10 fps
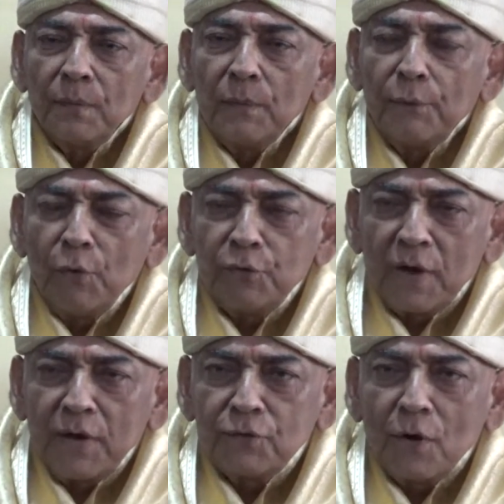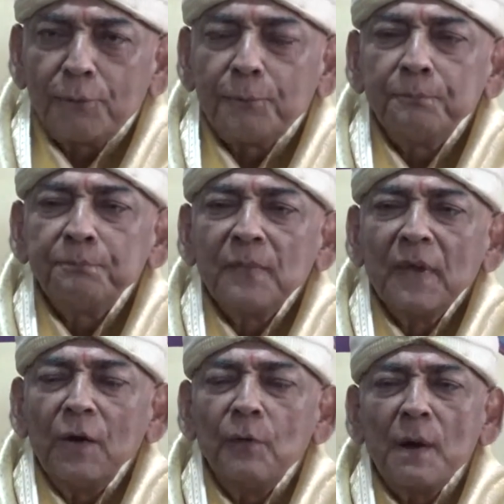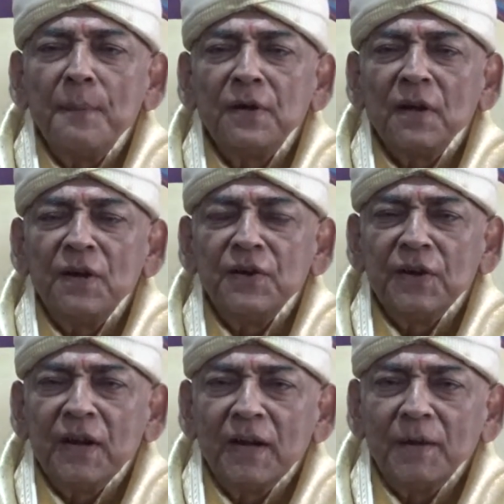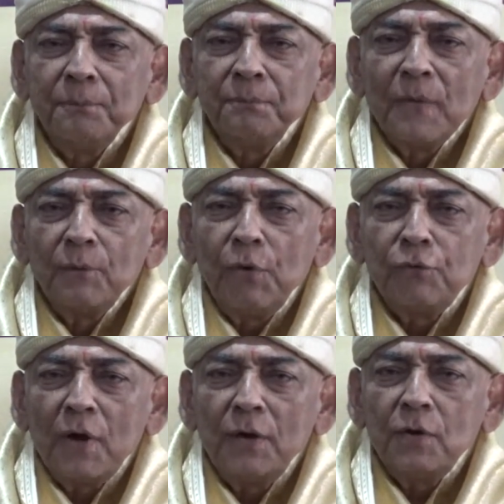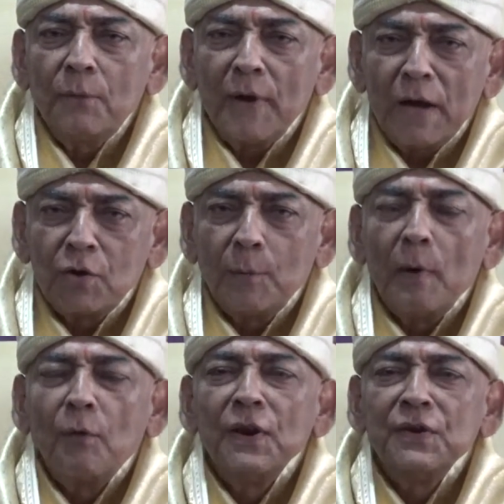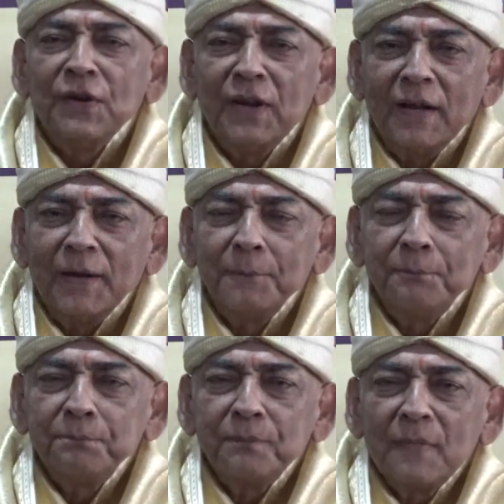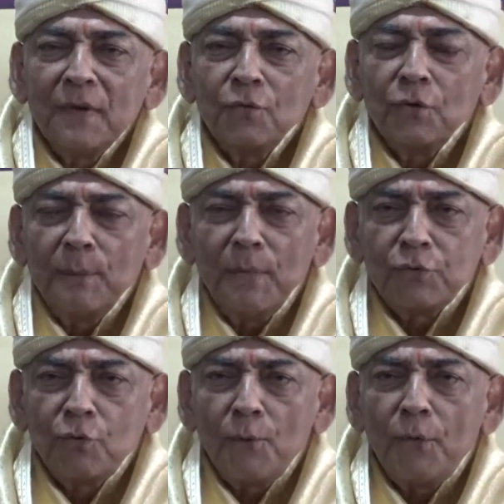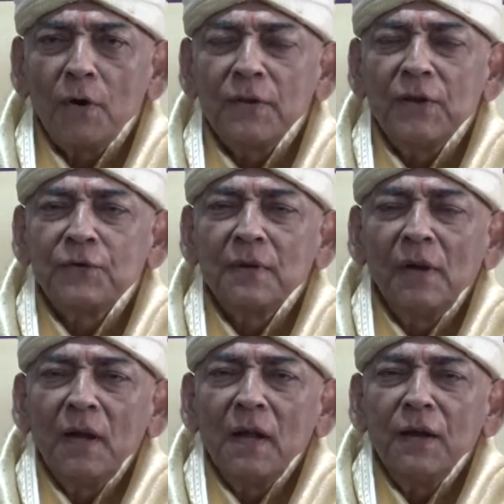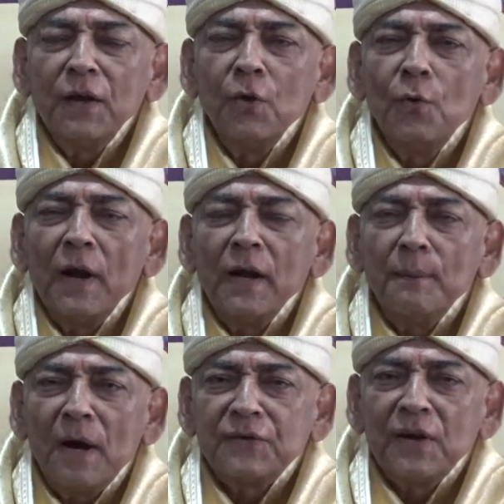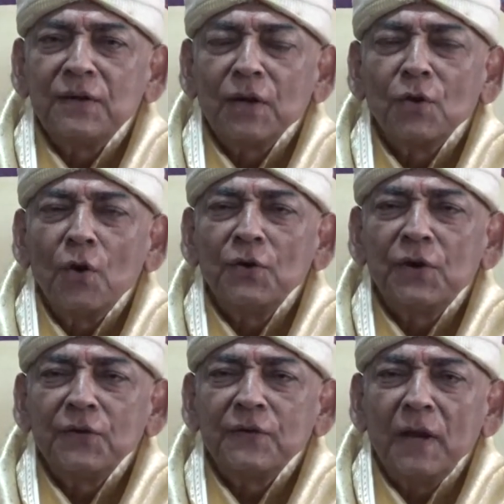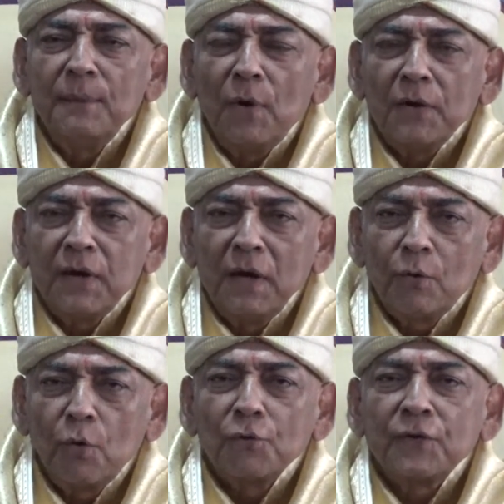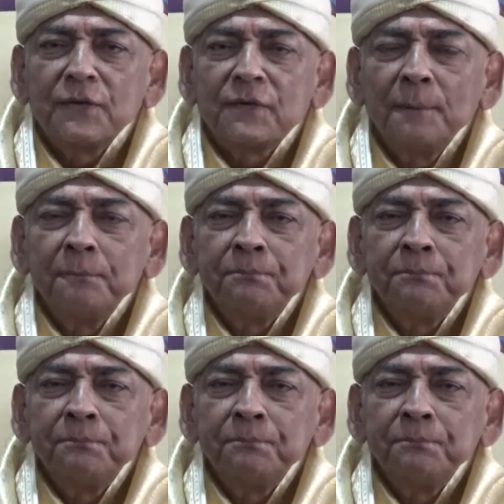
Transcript: Future is of environmental engineering. Future is of hydropower engineering. So they must go for these new and emerging technologies and emerging courses